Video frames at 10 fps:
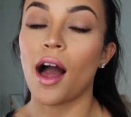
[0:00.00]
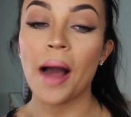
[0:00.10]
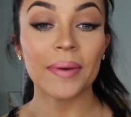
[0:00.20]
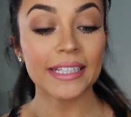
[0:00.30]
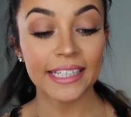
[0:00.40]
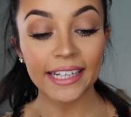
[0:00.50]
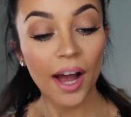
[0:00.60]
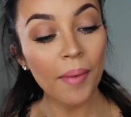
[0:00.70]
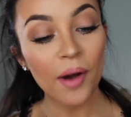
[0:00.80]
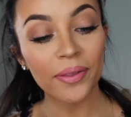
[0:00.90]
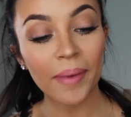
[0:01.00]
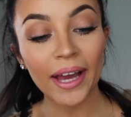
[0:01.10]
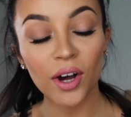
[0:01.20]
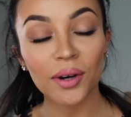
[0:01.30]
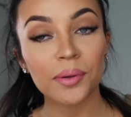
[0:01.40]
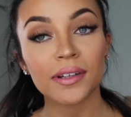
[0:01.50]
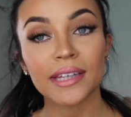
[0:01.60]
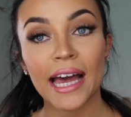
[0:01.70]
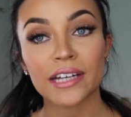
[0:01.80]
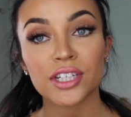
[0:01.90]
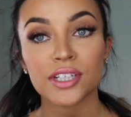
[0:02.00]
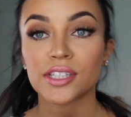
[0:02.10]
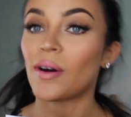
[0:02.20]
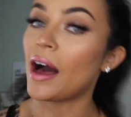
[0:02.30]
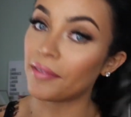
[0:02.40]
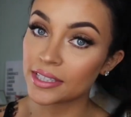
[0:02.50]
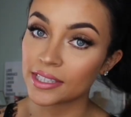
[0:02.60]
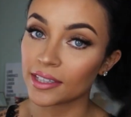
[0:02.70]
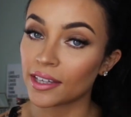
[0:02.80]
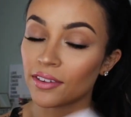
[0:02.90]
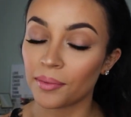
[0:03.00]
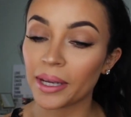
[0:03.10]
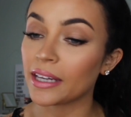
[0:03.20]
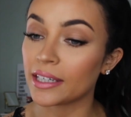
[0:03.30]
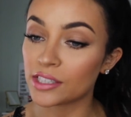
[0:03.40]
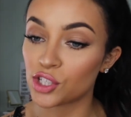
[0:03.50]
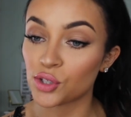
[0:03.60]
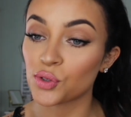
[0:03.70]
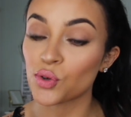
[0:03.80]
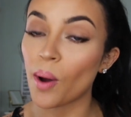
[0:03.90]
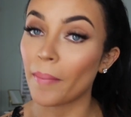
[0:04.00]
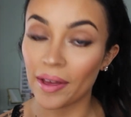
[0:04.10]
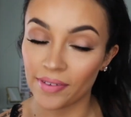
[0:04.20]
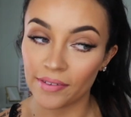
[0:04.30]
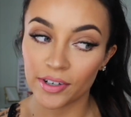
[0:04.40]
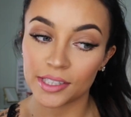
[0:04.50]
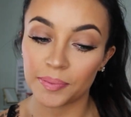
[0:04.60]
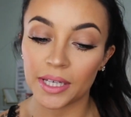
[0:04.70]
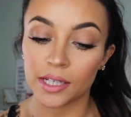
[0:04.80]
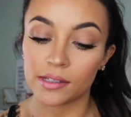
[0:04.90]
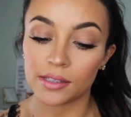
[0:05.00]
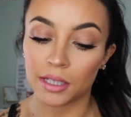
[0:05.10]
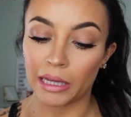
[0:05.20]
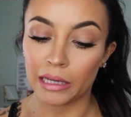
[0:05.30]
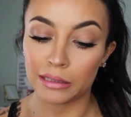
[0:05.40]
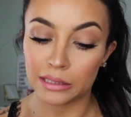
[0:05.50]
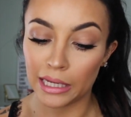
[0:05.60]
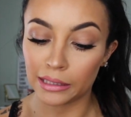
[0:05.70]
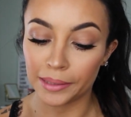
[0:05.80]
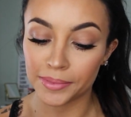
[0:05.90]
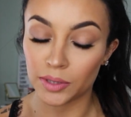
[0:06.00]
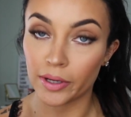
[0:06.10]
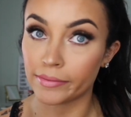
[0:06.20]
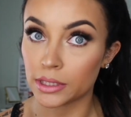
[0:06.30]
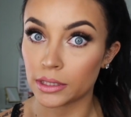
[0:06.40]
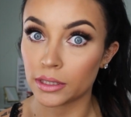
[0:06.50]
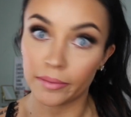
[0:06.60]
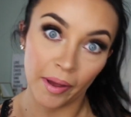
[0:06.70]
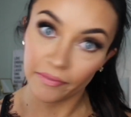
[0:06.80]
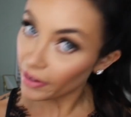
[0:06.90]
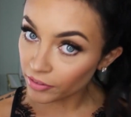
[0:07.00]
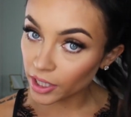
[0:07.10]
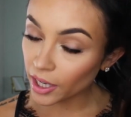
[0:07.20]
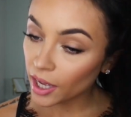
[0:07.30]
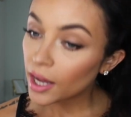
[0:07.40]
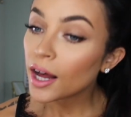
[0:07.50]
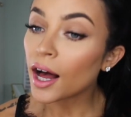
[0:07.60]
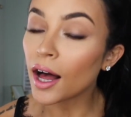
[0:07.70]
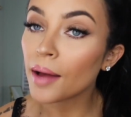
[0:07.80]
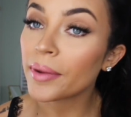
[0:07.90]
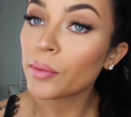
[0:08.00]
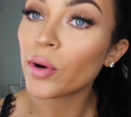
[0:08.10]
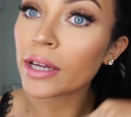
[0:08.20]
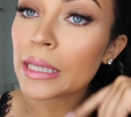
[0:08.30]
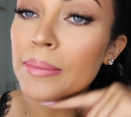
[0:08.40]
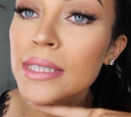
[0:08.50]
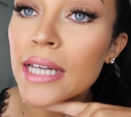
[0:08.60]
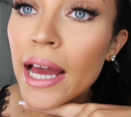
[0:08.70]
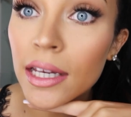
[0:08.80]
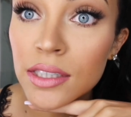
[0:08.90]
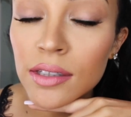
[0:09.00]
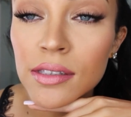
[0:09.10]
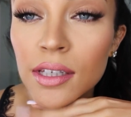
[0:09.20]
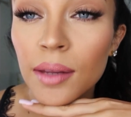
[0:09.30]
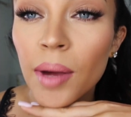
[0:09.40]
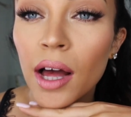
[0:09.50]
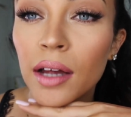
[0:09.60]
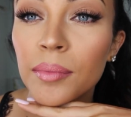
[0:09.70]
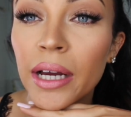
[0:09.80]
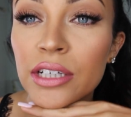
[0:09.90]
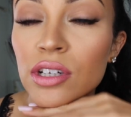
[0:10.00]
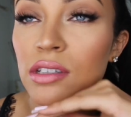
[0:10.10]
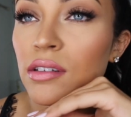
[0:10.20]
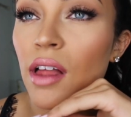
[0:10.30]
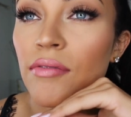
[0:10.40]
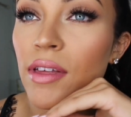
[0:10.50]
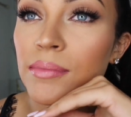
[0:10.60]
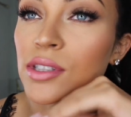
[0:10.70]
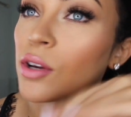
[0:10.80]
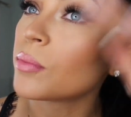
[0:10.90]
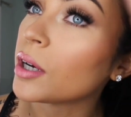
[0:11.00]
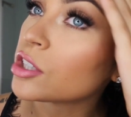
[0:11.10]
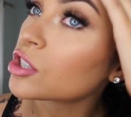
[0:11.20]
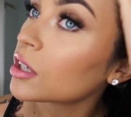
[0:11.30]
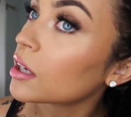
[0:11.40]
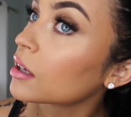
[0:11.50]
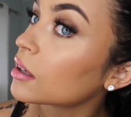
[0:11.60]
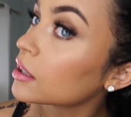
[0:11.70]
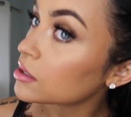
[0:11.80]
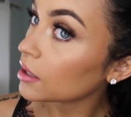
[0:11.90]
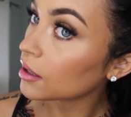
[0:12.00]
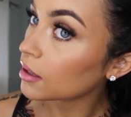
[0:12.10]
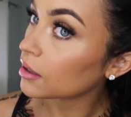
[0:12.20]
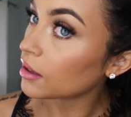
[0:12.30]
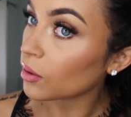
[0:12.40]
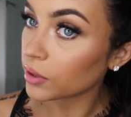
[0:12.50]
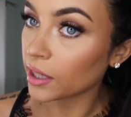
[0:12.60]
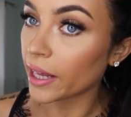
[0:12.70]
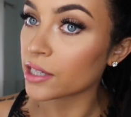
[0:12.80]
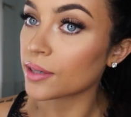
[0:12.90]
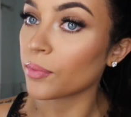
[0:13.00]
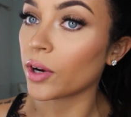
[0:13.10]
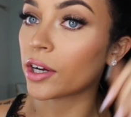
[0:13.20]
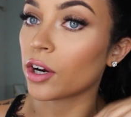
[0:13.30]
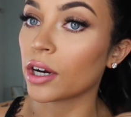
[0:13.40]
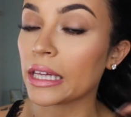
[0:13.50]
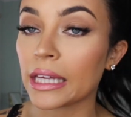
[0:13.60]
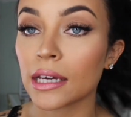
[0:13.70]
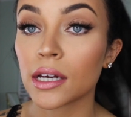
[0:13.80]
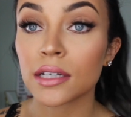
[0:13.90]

um, I did come out with my own lashes, so obviously they're making it to um, my favorites because I designed them, so obviously they're my favorite, um, but I'm wearing them today, so you can see them on, but I just love them so much, and it's like the only lash I'm wearing currently